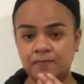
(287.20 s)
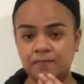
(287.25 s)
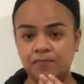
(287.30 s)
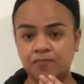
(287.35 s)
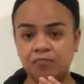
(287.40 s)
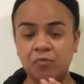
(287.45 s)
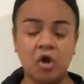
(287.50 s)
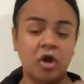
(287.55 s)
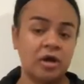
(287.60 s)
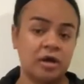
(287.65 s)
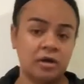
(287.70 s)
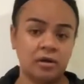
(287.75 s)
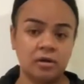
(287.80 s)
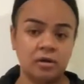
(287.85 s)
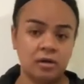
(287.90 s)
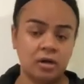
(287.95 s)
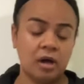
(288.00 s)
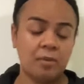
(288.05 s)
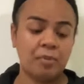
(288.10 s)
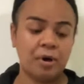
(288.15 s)
are
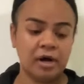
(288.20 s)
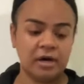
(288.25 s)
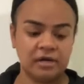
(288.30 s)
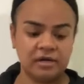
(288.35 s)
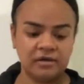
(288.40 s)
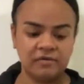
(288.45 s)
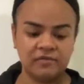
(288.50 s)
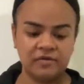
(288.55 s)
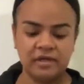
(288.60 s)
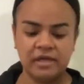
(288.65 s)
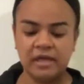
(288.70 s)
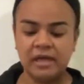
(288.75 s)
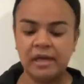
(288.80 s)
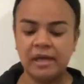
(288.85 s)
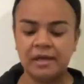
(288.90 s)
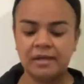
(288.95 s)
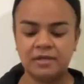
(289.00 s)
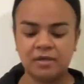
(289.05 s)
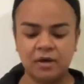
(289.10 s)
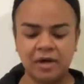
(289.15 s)
a part of. And
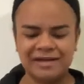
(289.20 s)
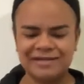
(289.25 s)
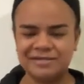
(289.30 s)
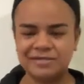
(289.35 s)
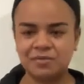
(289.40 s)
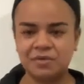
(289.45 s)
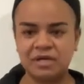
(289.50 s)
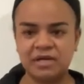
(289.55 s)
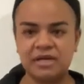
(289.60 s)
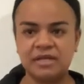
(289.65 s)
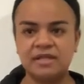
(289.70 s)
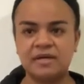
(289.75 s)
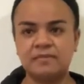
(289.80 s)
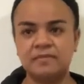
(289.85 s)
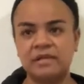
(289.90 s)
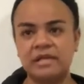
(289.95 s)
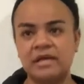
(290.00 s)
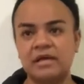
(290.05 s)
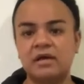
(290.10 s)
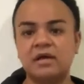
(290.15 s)
so I just wanted
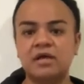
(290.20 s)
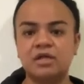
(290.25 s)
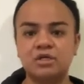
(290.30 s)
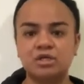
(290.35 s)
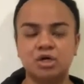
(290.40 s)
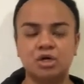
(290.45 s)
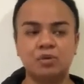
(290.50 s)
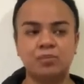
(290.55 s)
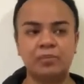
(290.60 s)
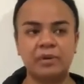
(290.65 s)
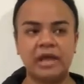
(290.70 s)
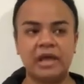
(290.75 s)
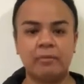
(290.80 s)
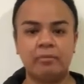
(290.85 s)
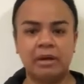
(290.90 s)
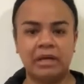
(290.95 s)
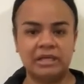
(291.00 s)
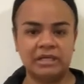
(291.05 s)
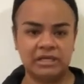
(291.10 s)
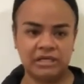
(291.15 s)
something, a dope like
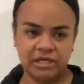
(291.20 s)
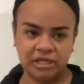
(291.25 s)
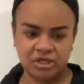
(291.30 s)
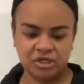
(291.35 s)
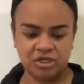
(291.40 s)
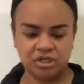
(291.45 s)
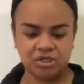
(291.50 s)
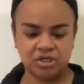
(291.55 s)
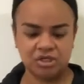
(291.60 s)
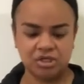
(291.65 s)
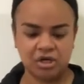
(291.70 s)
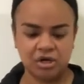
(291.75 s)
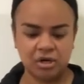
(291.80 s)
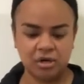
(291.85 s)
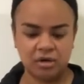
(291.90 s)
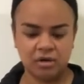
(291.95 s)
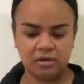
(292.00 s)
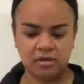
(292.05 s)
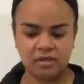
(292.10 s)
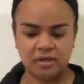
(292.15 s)
Polynesian
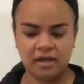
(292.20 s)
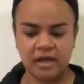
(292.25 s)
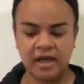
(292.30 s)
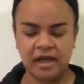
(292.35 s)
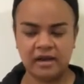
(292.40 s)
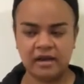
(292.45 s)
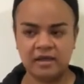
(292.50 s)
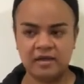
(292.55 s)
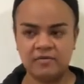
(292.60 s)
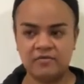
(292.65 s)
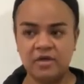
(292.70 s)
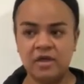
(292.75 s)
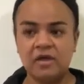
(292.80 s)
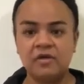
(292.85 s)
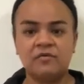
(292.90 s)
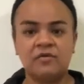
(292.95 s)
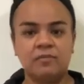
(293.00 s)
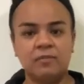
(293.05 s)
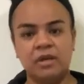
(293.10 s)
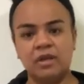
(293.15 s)
shirt to kind of, for
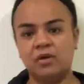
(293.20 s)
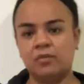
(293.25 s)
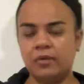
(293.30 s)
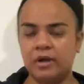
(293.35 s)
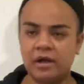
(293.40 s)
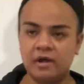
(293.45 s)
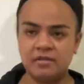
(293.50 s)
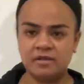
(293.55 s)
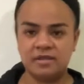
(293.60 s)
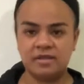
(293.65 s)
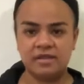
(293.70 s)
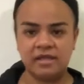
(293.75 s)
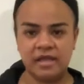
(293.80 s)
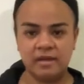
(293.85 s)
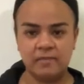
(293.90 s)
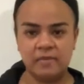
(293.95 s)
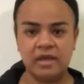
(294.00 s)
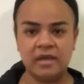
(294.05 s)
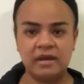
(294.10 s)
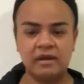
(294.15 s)
me to wear as a
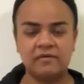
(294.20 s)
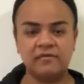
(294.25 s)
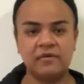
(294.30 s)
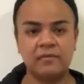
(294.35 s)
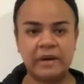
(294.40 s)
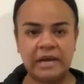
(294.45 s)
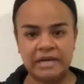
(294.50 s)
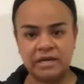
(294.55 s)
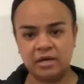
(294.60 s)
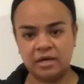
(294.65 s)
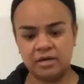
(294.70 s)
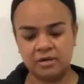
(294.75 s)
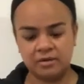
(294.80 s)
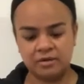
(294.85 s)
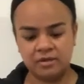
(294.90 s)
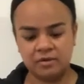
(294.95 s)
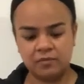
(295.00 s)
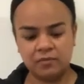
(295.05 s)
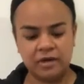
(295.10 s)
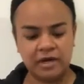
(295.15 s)
statement and for my daughters to
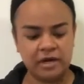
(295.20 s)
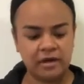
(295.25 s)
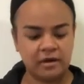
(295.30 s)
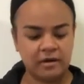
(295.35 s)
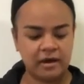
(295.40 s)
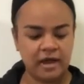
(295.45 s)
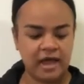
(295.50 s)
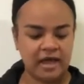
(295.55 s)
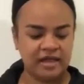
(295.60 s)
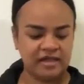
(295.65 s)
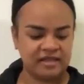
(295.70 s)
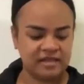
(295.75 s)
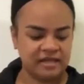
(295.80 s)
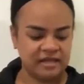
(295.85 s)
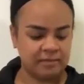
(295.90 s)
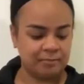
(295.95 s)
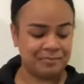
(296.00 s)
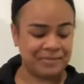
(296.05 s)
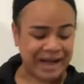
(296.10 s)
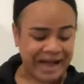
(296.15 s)
wear as an
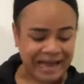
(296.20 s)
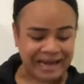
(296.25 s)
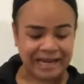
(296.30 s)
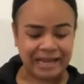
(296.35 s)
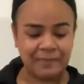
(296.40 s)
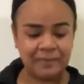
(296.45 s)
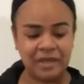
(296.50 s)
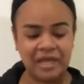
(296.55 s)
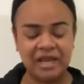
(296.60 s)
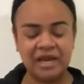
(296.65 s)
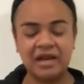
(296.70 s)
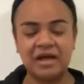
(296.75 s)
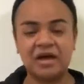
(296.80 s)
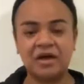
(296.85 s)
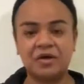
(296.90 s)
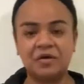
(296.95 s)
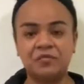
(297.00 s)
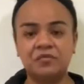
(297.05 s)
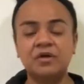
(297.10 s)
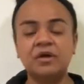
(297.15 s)
embodiment
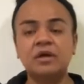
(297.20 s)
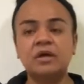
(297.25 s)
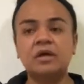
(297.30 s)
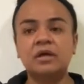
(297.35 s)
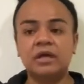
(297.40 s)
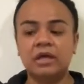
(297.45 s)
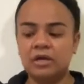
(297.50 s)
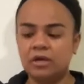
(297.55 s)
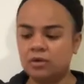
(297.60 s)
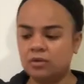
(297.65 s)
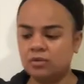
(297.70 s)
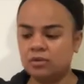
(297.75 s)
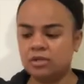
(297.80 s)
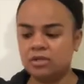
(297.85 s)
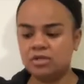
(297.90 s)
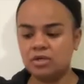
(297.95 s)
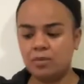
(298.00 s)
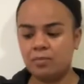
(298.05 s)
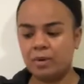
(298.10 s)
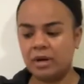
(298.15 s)
of, the
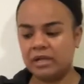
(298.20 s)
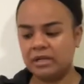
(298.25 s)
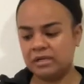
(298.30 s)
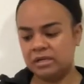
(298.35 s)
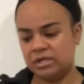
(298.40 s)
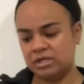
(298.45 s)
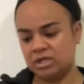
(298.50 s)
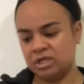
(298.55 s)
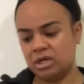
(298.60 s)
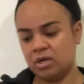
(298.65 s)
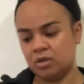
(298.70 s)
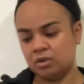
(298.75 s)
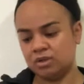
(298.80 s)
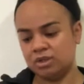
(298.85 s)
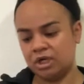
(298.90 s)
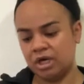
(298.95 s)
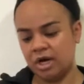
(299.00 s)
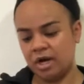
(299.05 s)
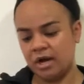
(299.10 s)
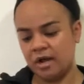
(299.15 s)
dope Polynesian
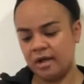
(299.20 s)
culture.